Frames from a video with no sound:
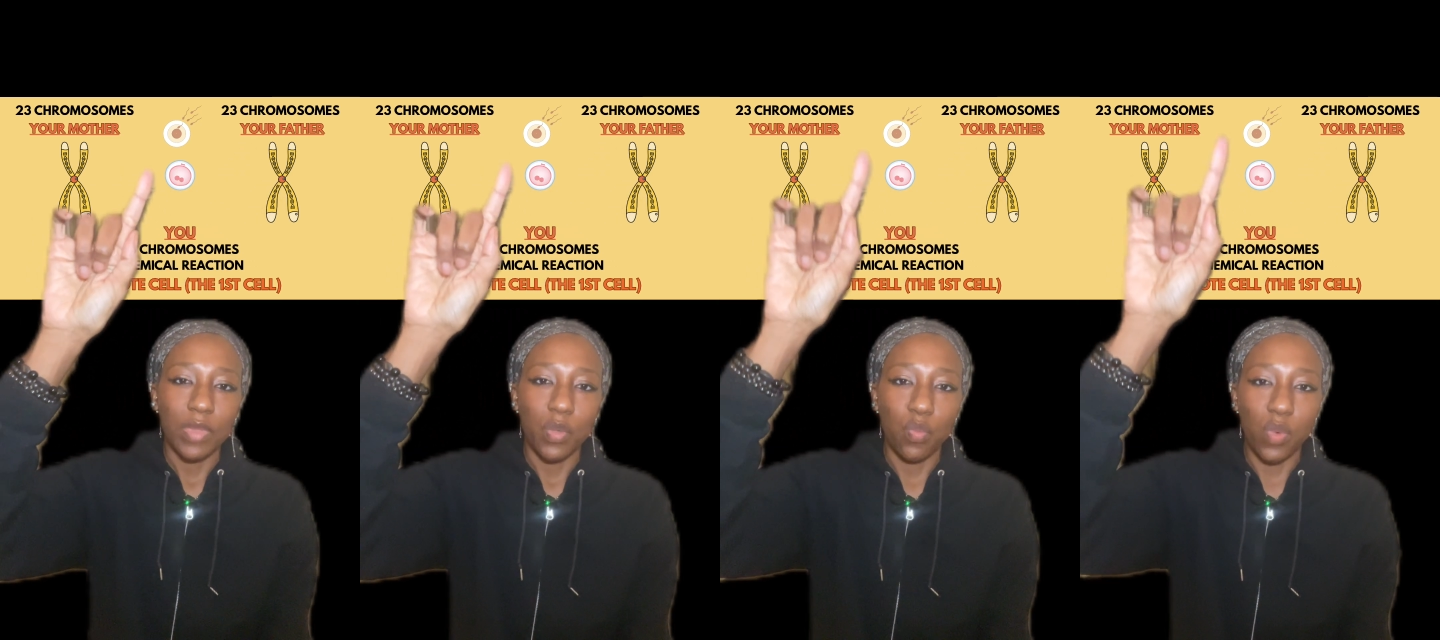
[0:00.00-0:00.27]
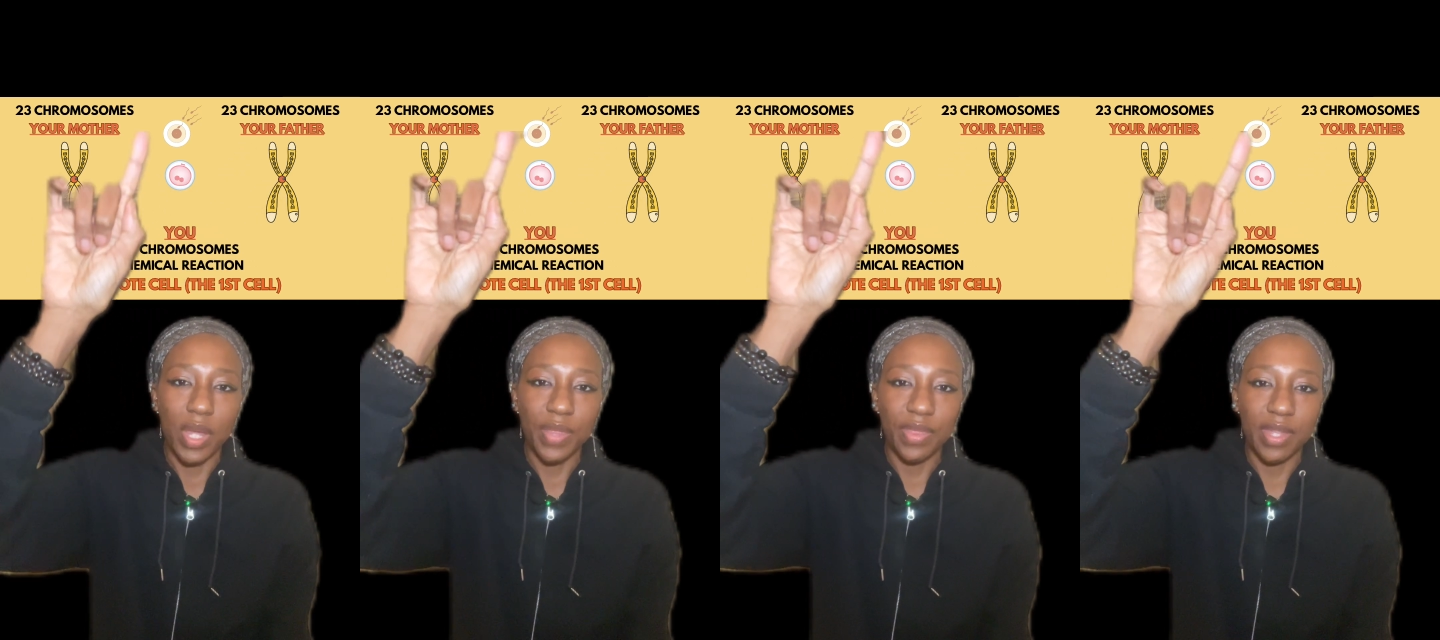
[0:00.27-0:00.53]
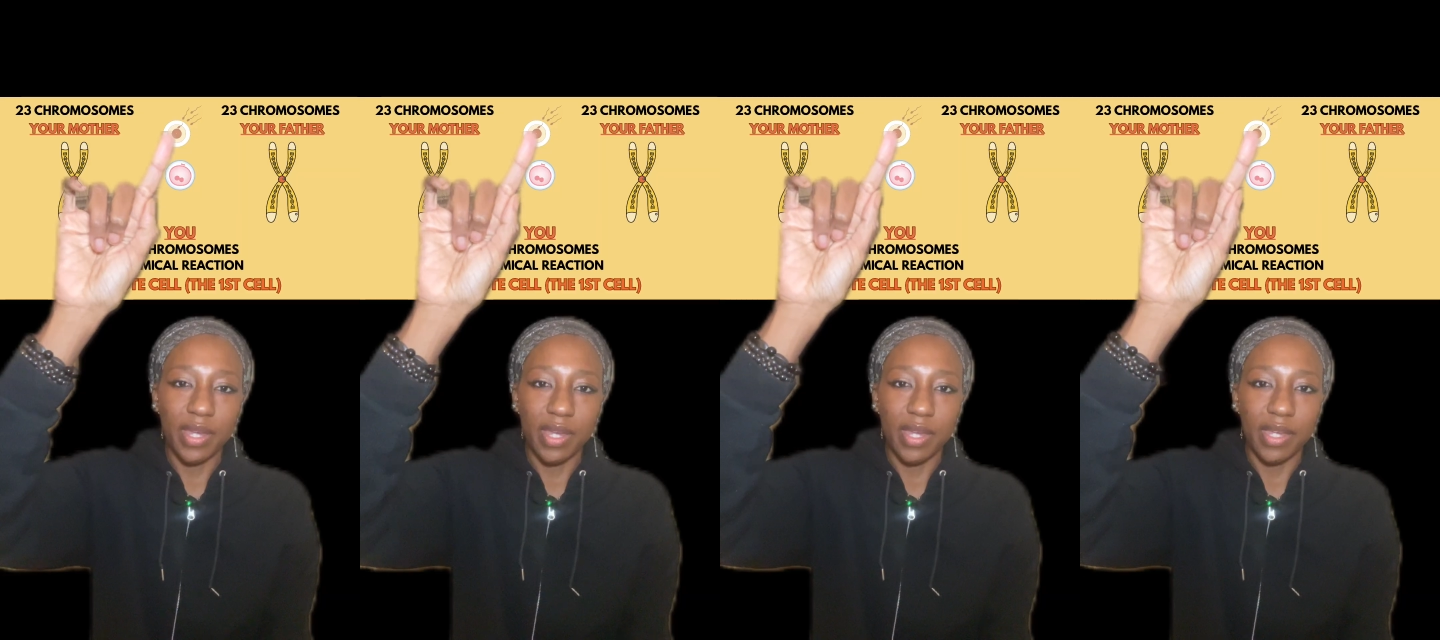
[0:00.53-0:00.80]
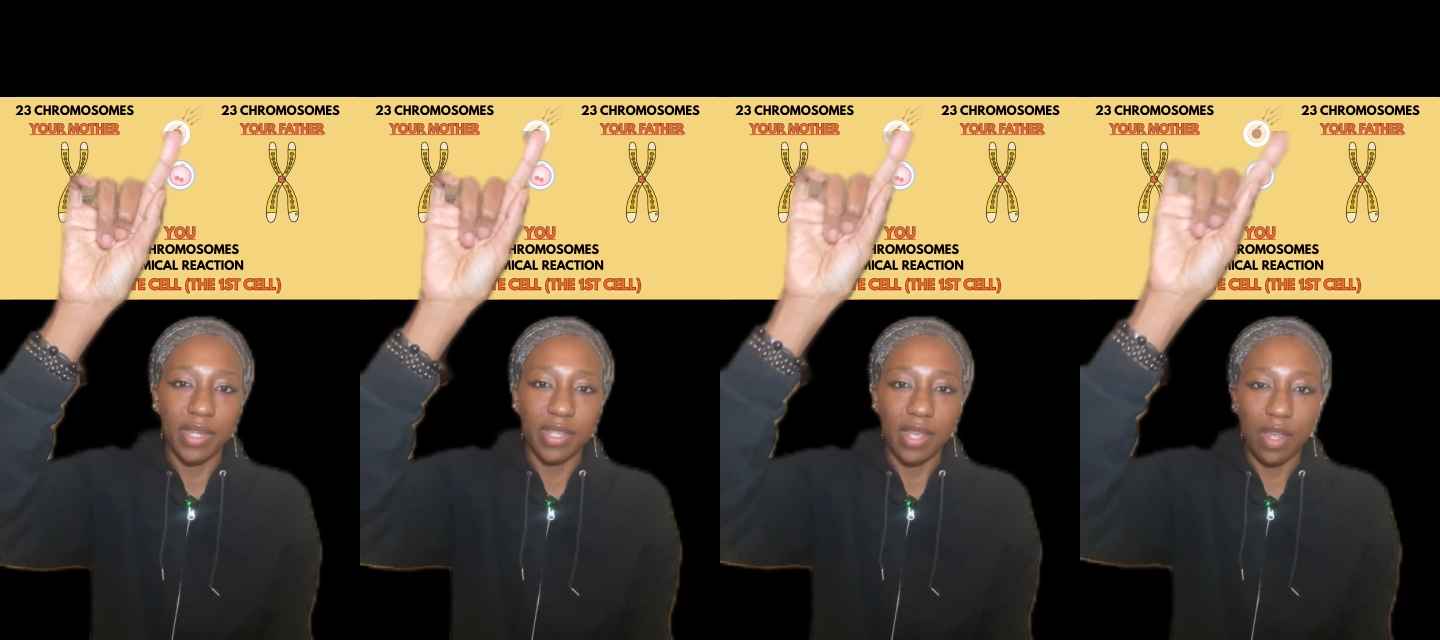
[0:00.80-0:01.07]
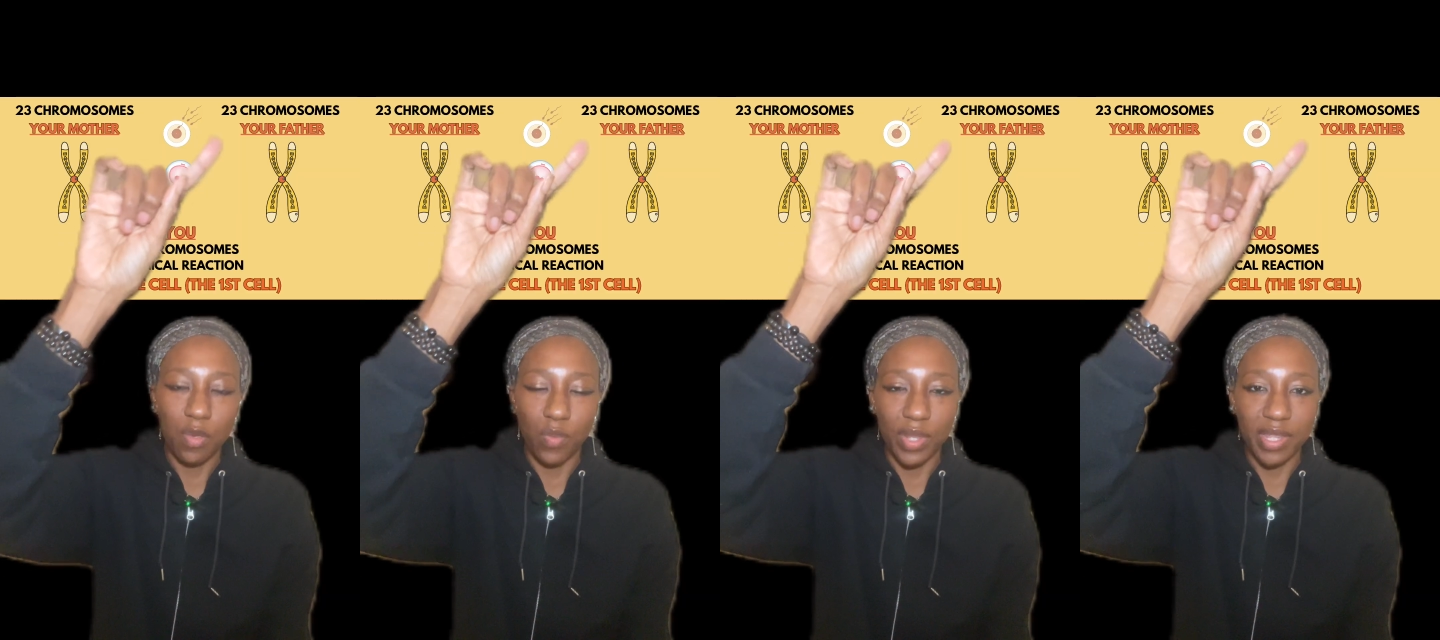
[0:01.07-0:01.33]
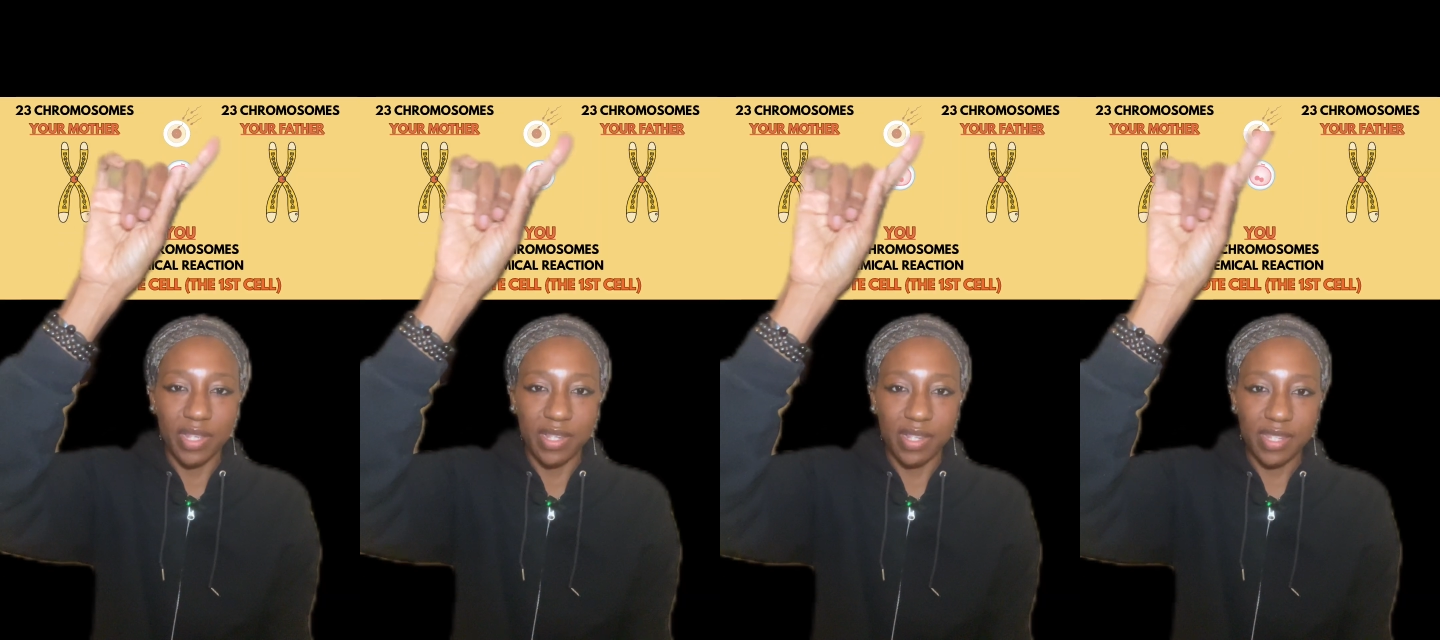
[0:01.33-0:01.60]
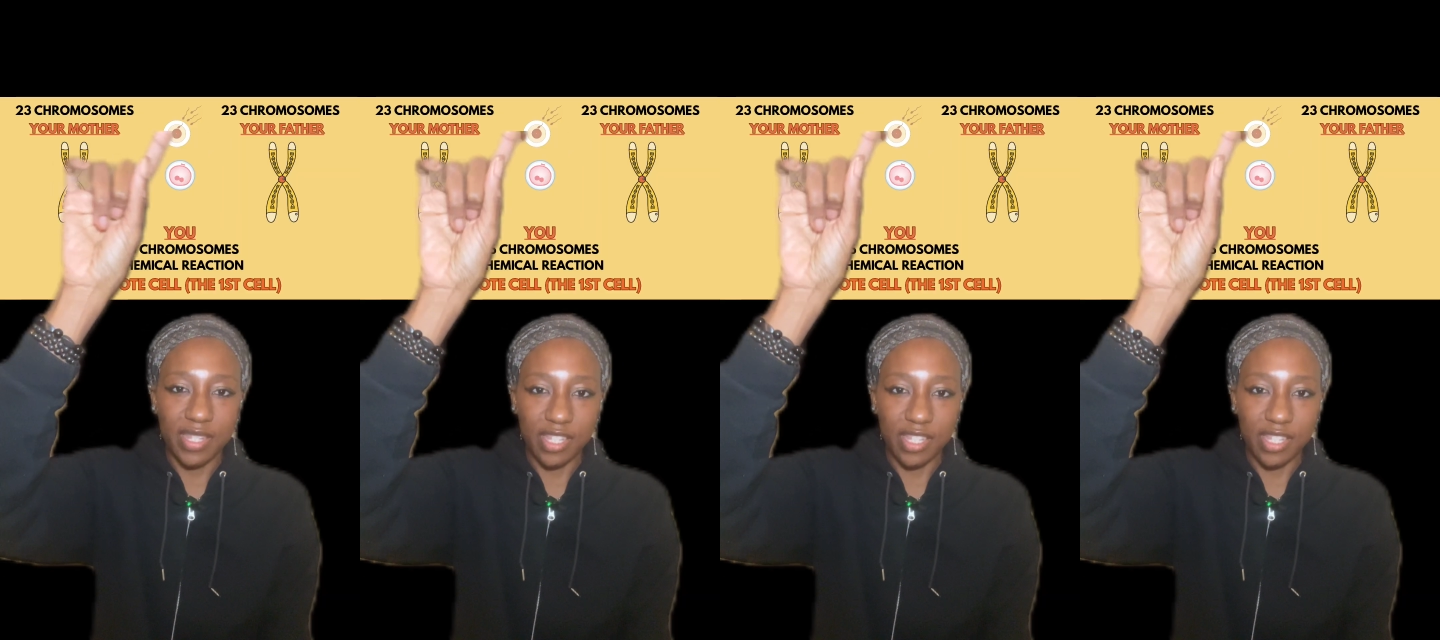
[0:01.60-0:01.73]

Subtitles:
when the